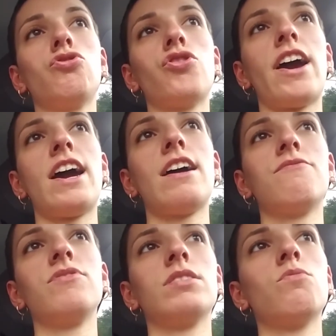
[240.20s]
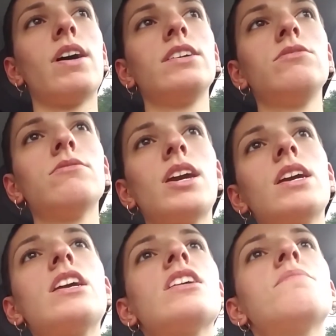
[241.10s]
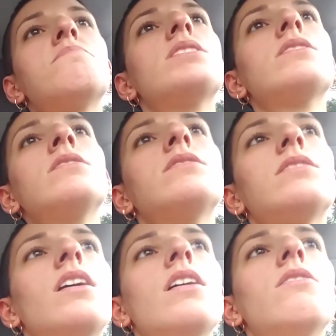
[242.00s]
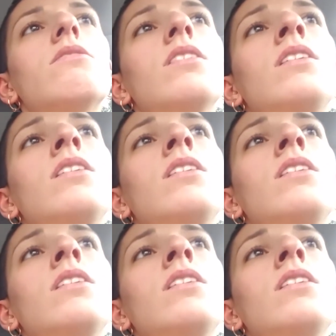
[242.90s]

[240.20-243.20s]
traffic, why you hate me so?